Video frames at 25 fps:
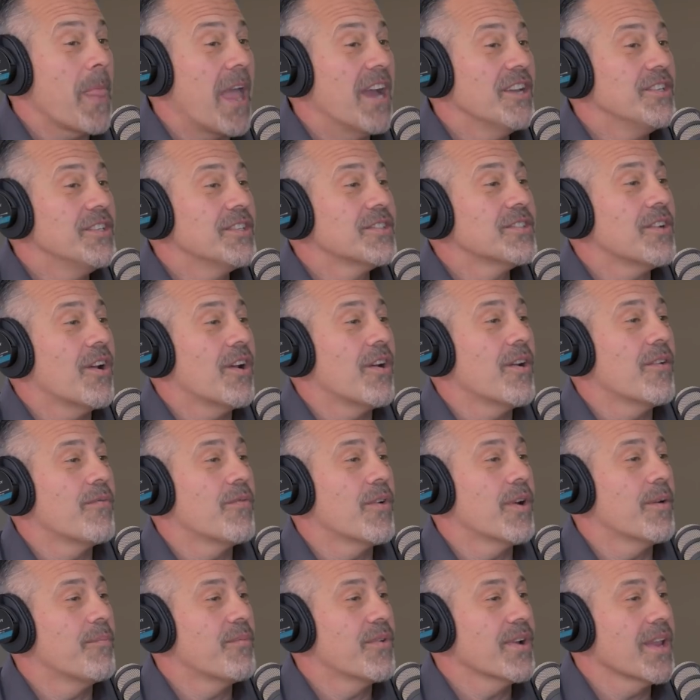I just saw her
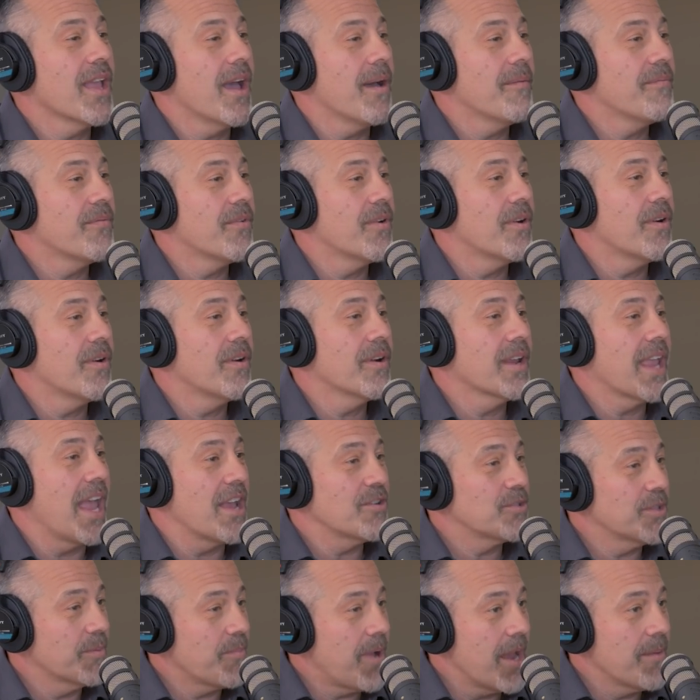for a pre-op for
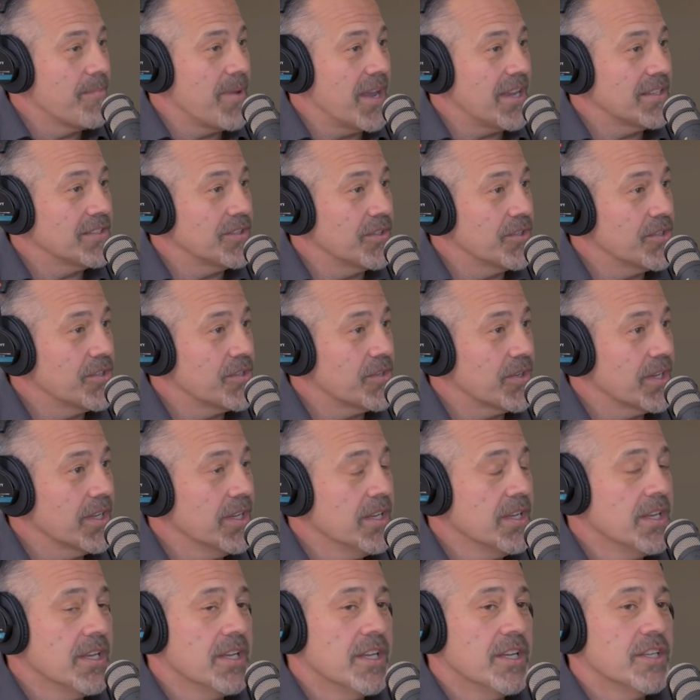gastric bypass surgery.
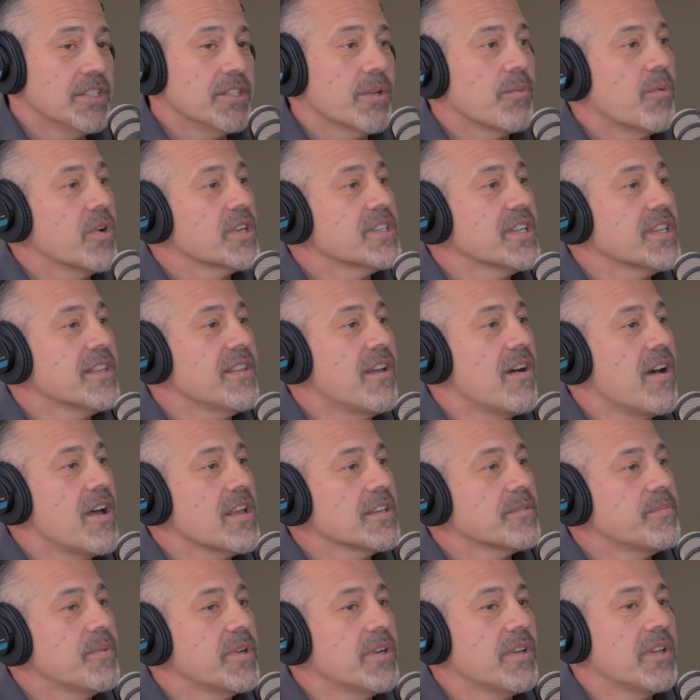She works at the
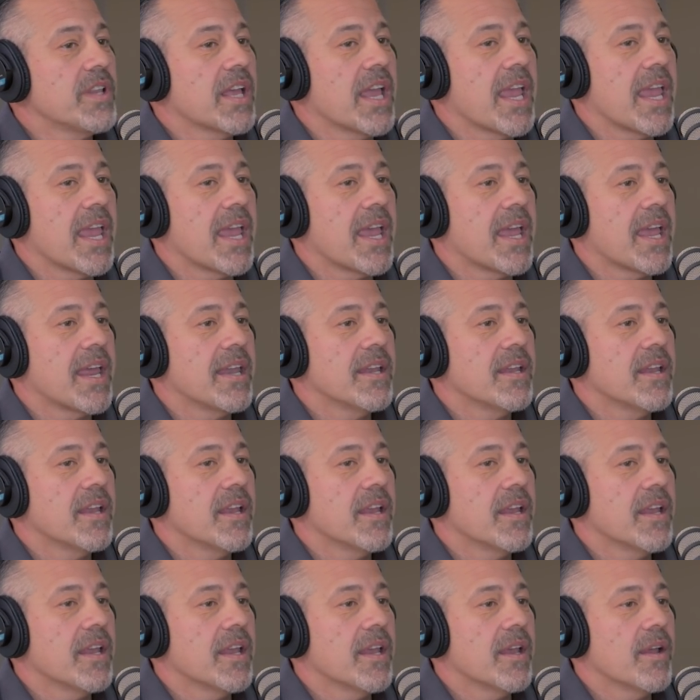hospital, and
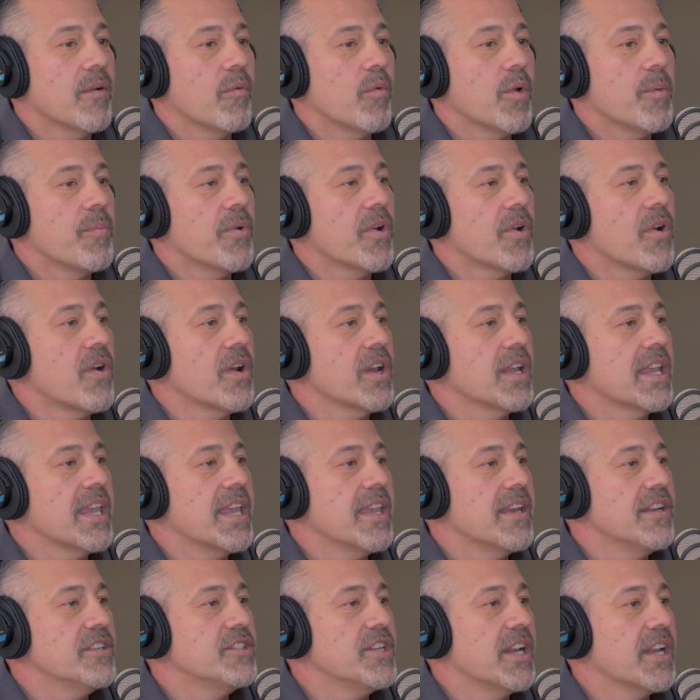we put her on a
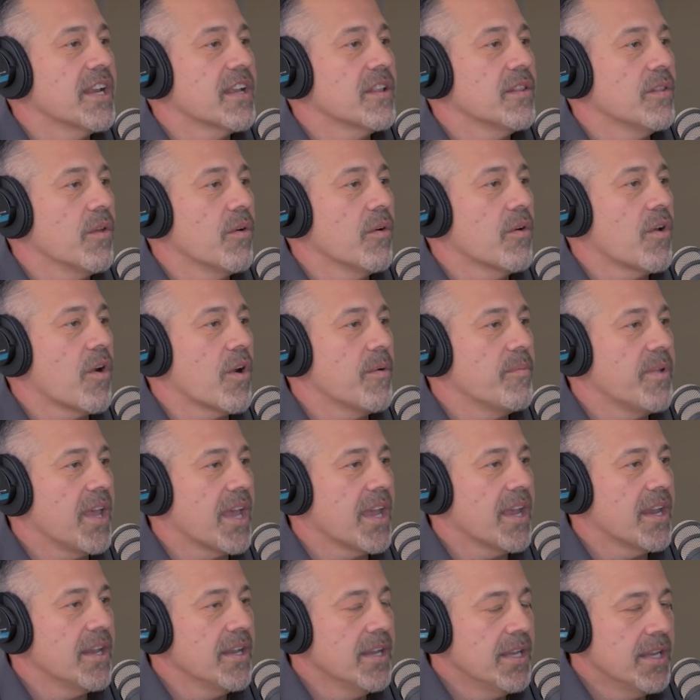ketogenic low carb
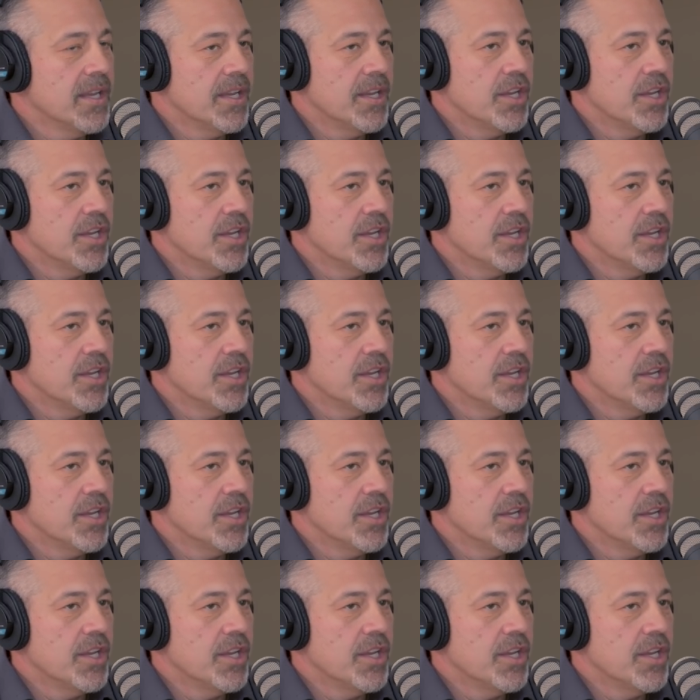diet.